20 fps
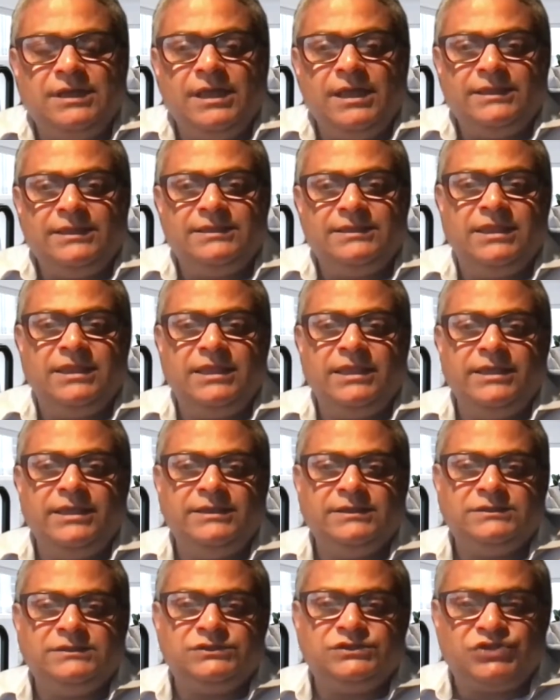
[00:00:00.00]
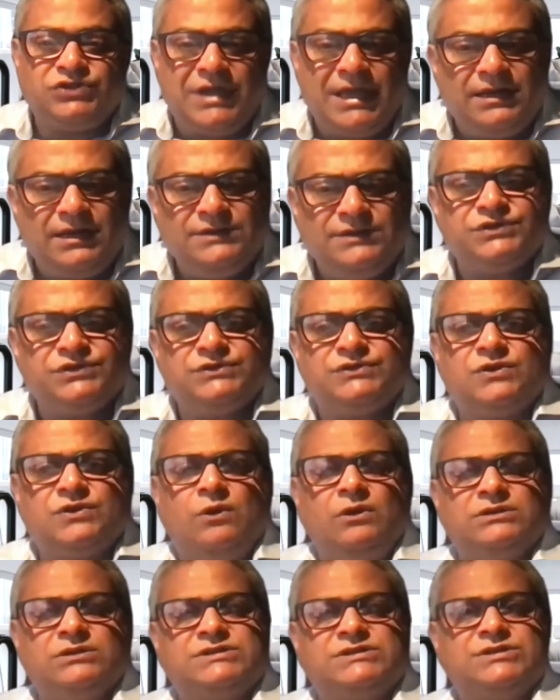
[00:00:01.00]
The challenge is
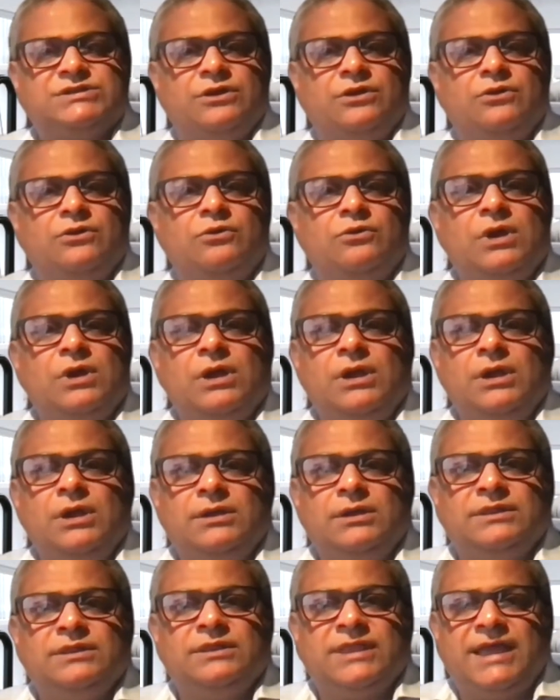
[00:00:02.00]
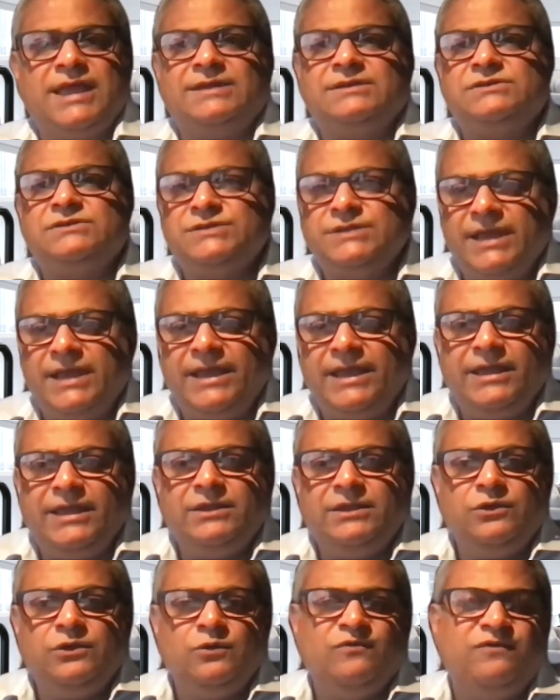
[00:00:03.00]
also that today
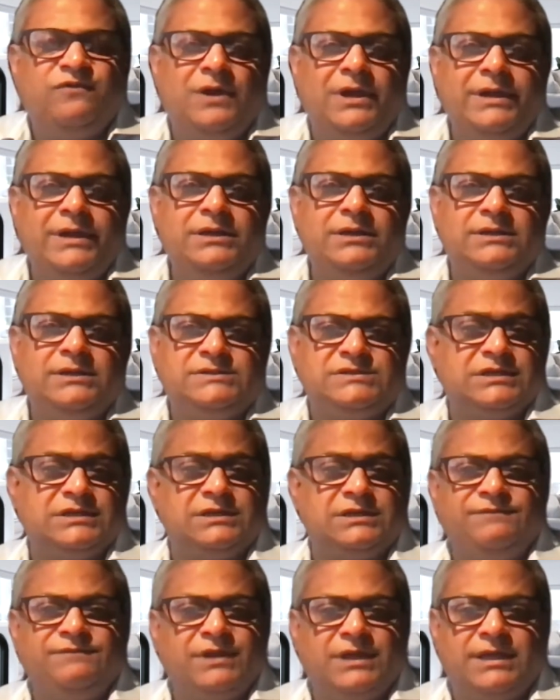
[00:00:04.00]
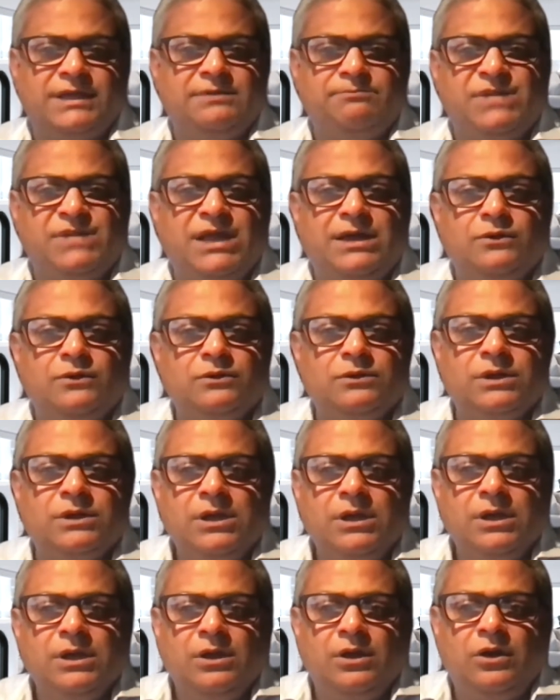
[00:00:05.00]
you find a significant amount
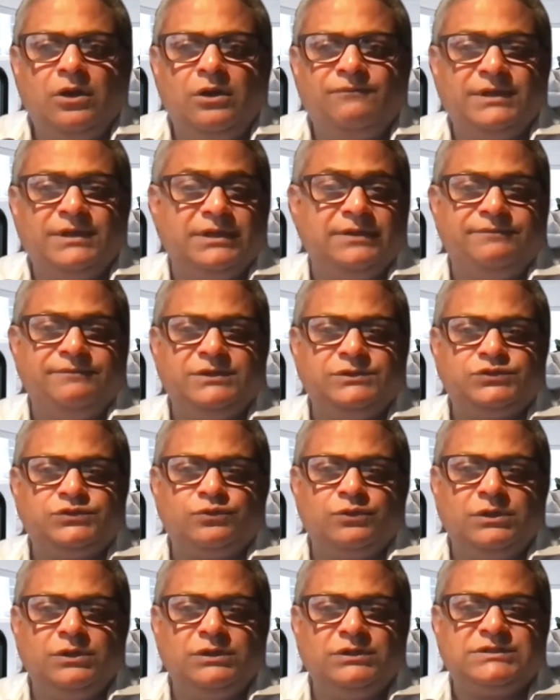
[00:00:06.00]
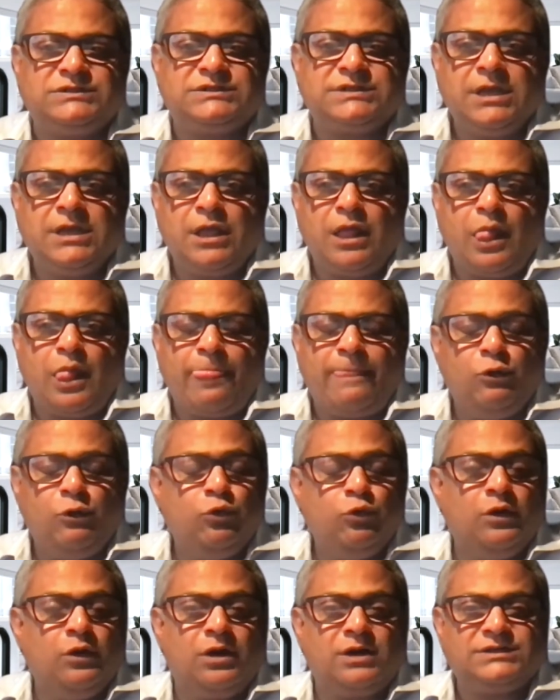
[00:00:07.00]
of individuals
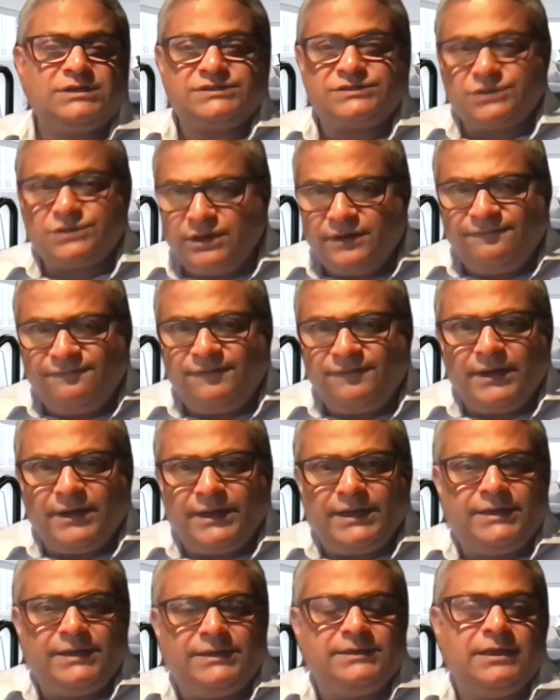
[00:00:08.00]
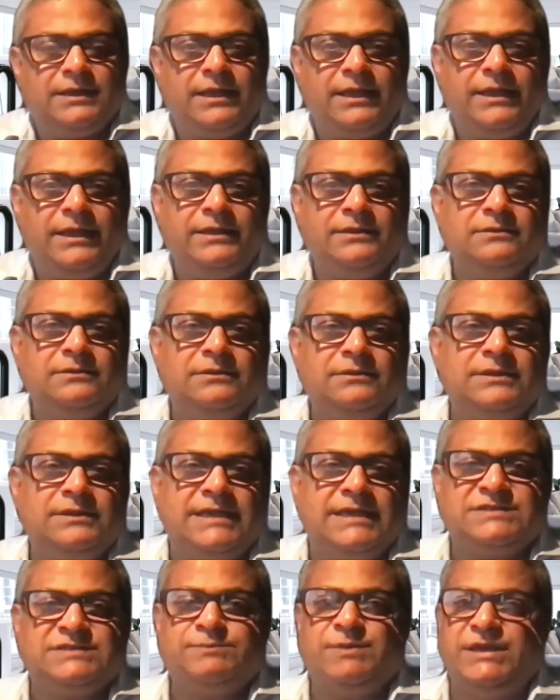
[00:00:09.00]
who are certified in
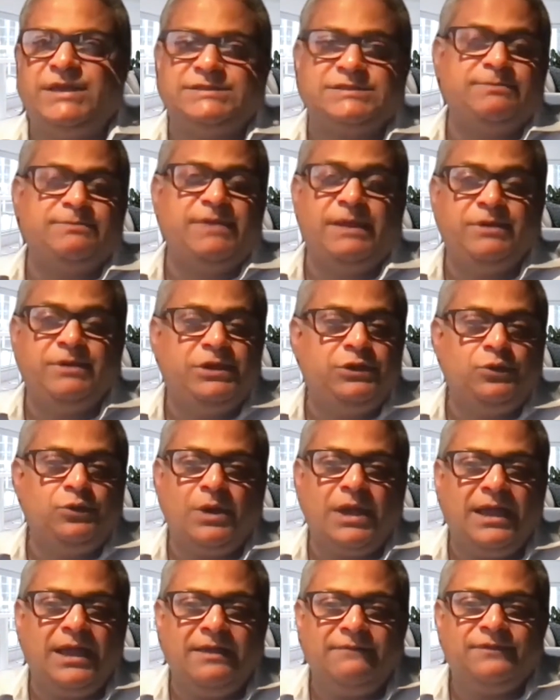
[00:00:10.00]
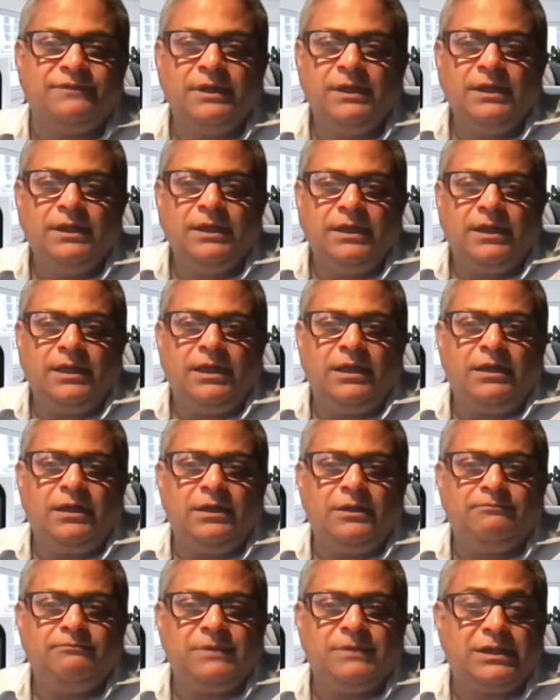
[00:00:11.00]
that space. Maybe you have
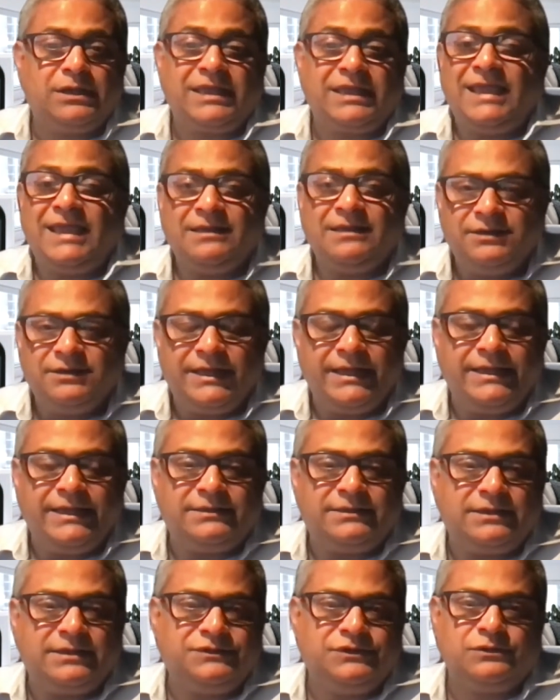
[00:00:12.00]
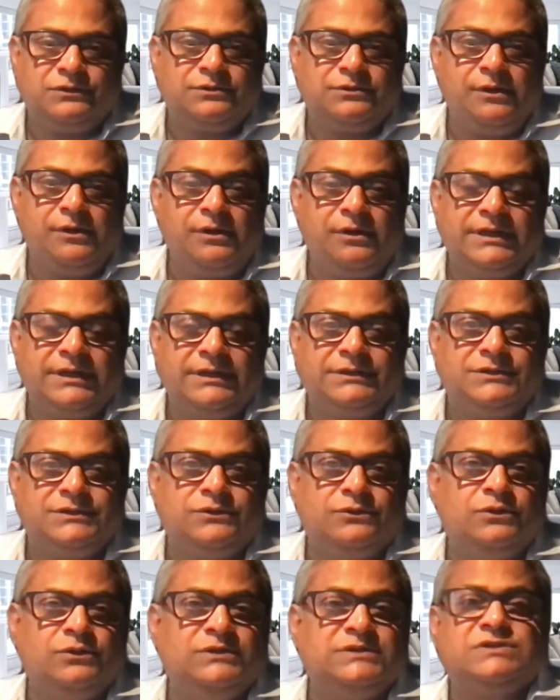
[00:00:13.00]
a candidate that you're talking
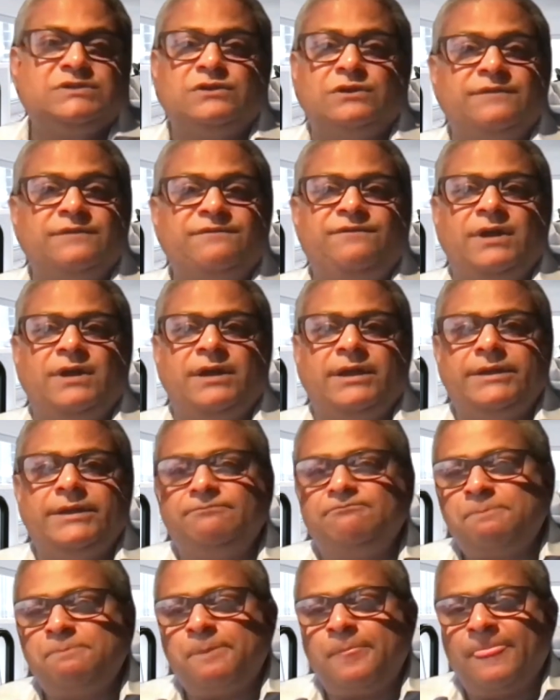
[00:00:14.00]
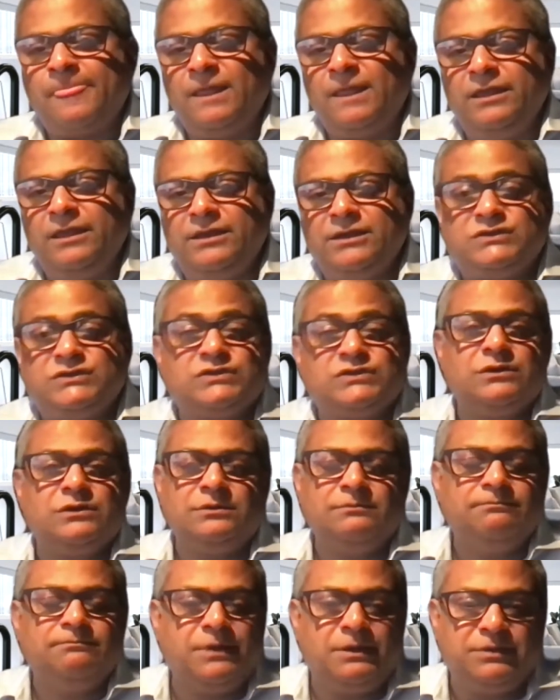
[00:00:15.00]
to who is certified in a
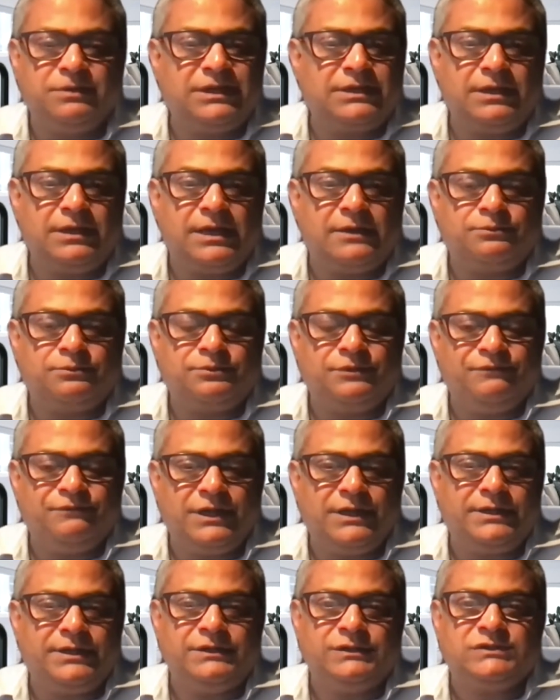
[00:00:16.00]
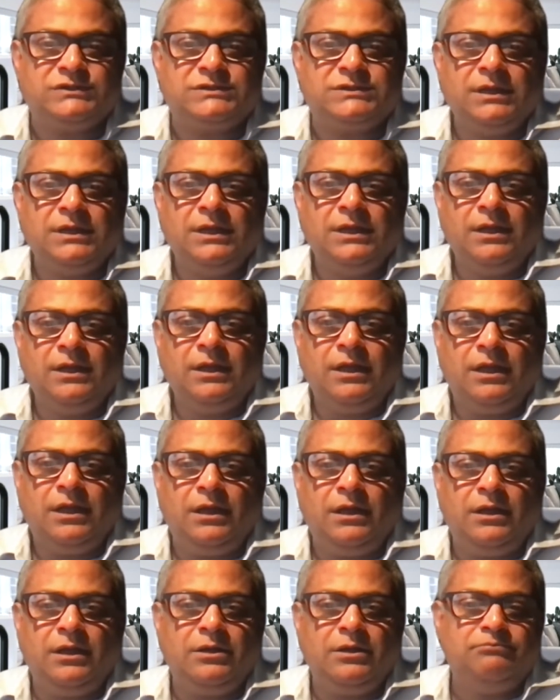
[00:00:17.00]
certain public cloud provider's
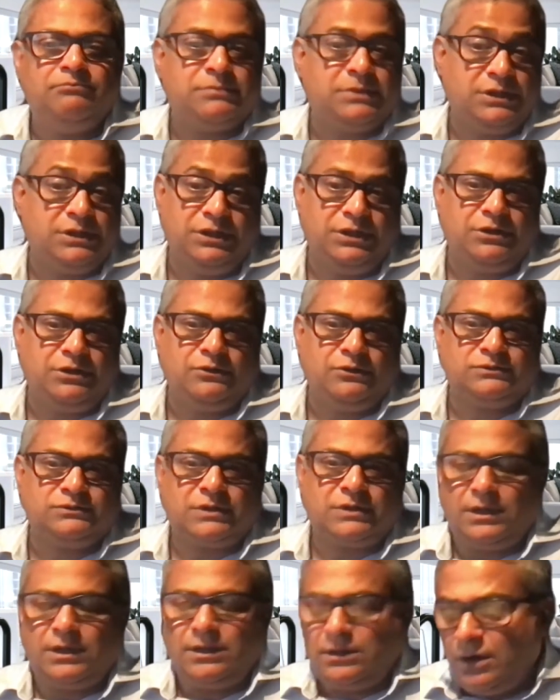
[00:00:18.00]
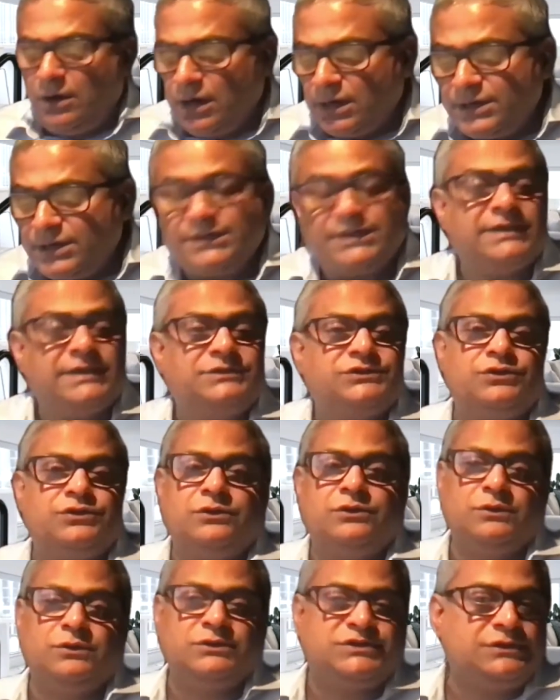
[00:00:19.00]

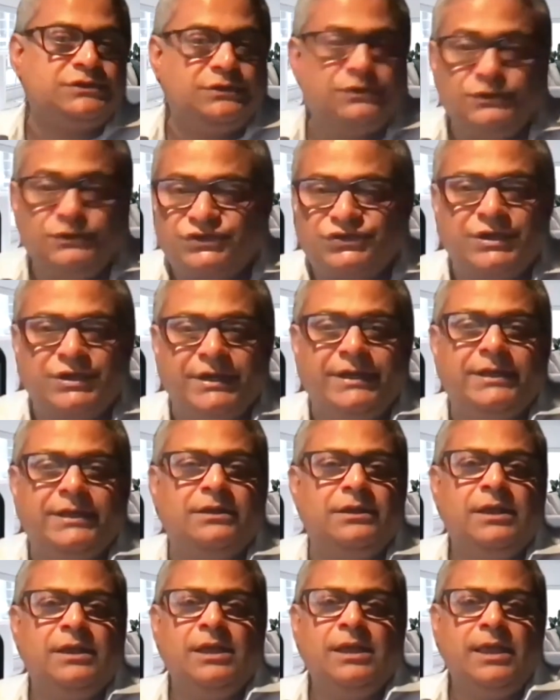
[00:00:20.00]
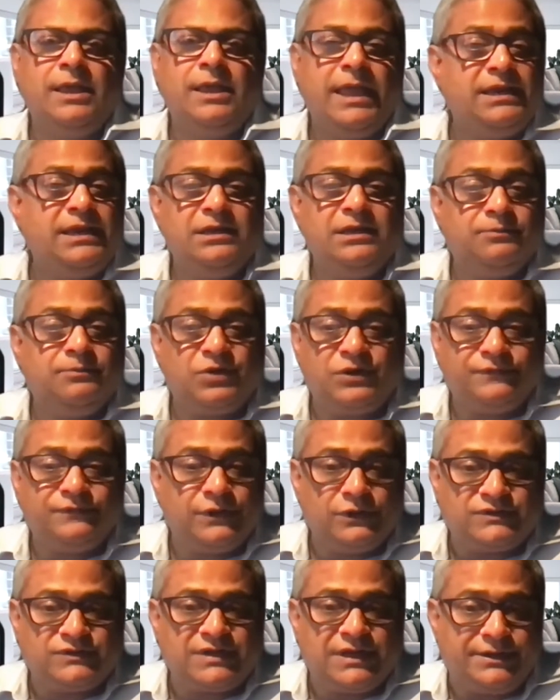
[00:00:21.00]
architecture or solutioning, any number of
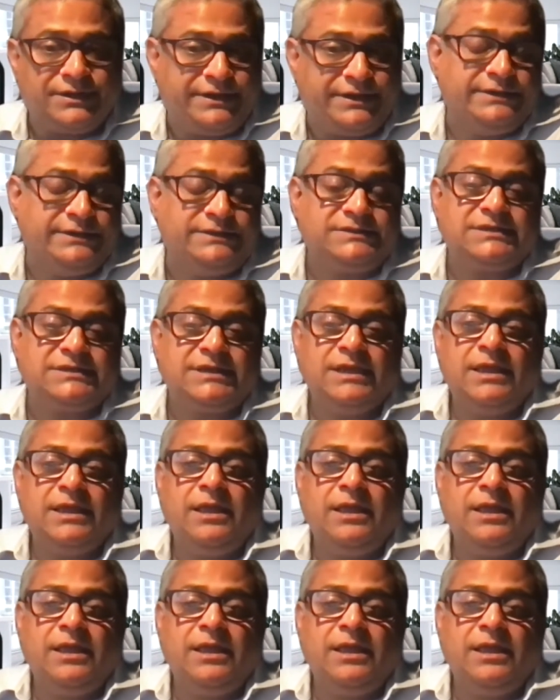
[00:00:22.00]
those areas.